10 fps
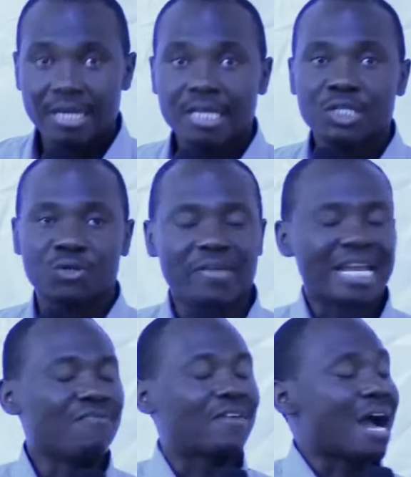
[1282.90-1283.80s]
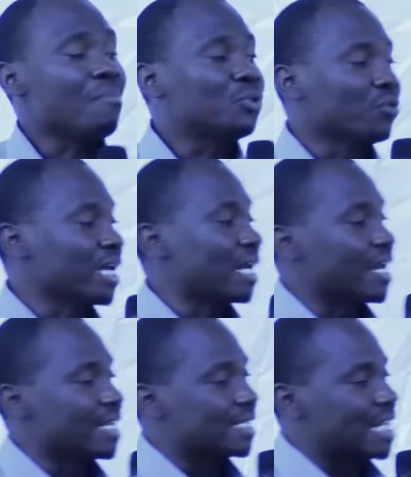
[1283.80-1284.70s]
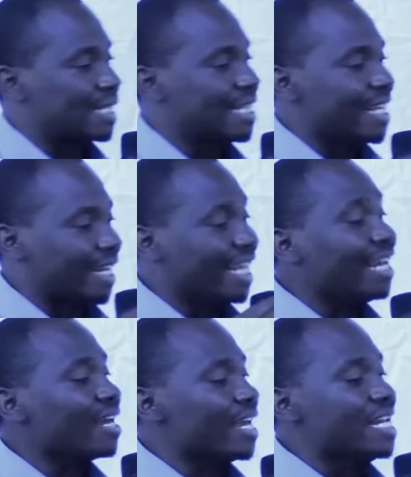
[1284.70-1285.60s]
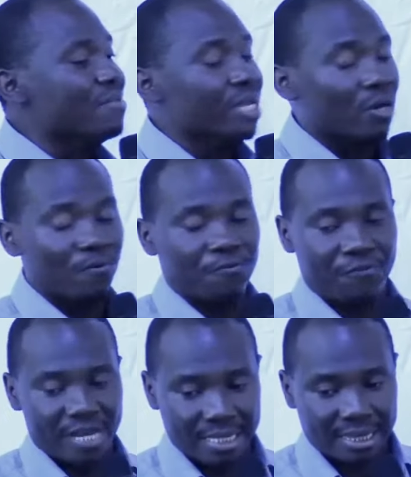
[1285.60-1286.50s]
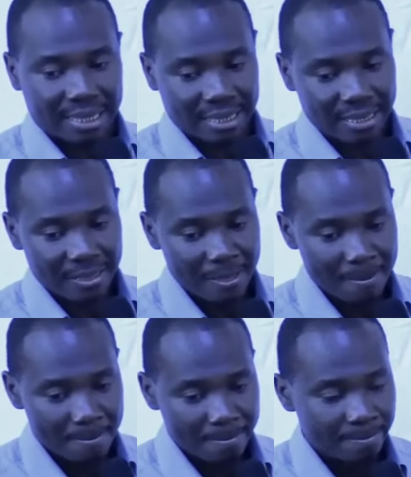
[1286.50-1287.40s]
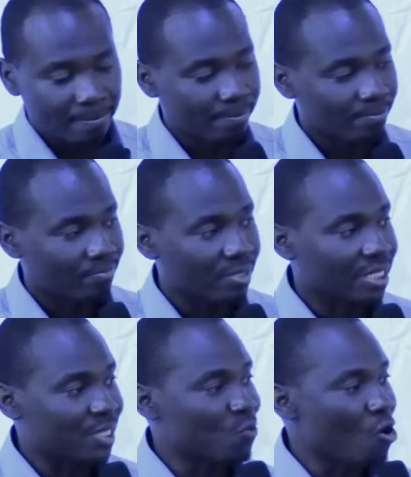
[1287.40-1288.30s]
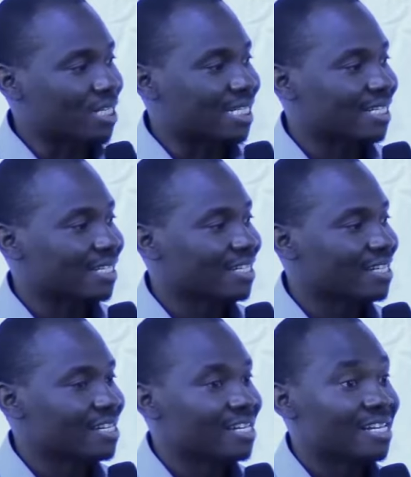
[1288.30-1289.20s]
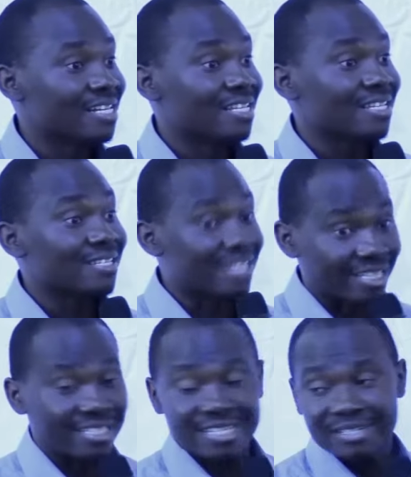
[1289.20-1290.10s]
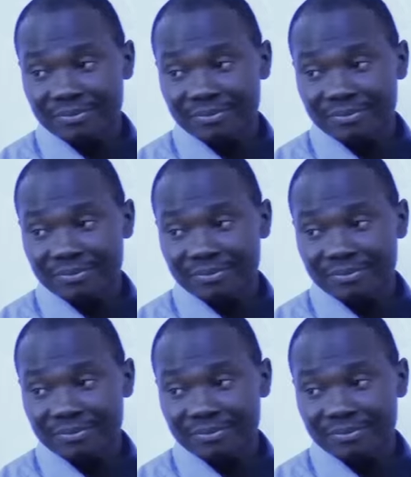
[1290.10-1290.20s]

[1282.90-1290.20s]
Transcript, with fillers: So then I've come to realize that the real enemy of faith is what? Sight.